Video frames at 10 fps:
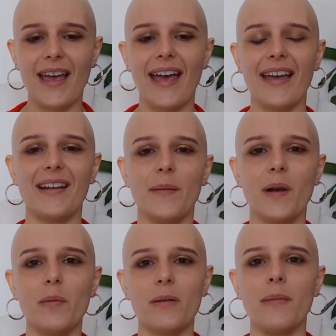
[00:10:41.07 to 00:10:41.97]
and I'm
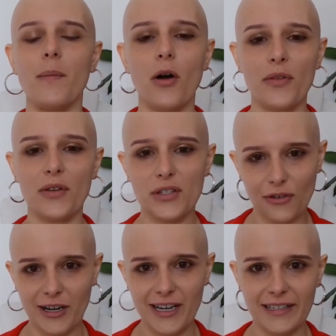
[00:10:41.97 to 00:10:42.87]
going to put them up on the
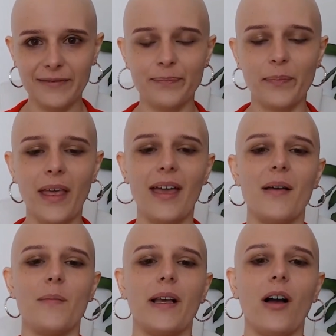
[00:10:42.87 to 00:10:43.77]
screen
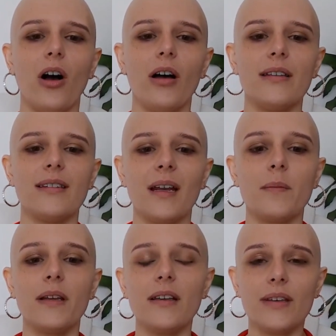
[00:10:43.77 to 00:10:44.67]
and I'm
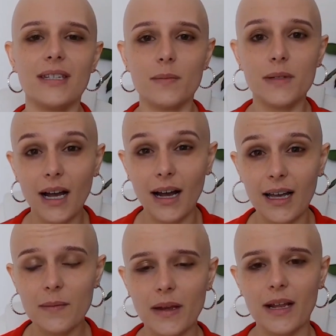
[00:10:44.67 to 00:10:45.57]
going to give us some time.